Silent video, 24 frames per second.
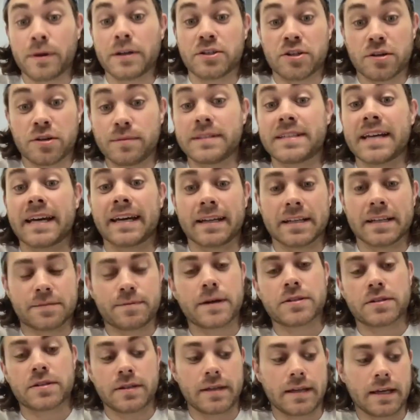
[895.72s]
should be taking it,
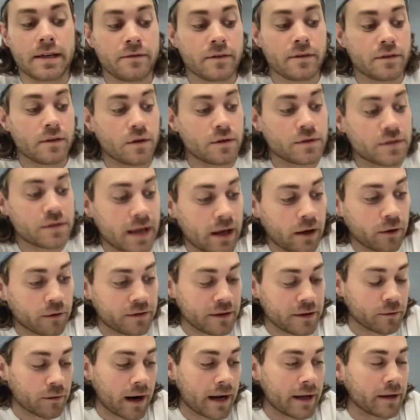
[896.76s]
especially even those
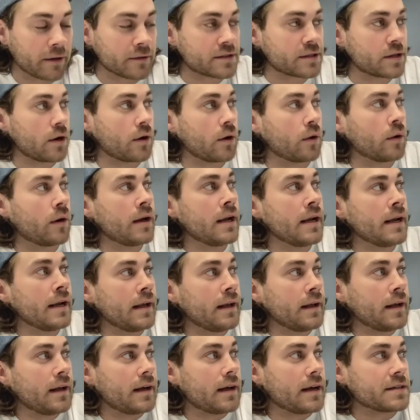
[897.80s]
healthy, right? So
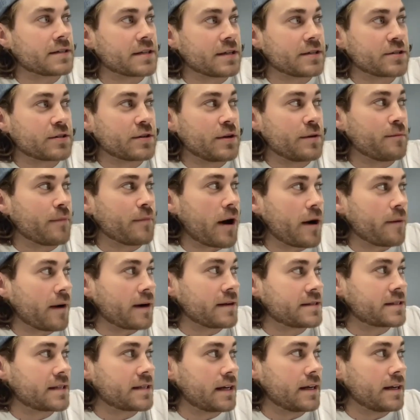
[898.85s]
essentially my
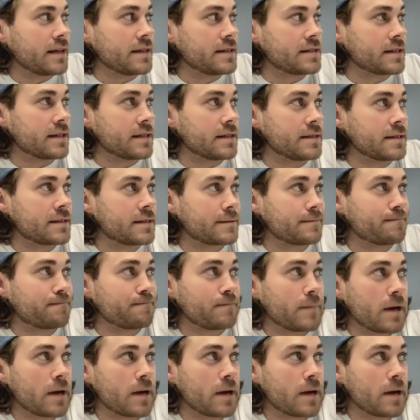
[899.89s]
mindset is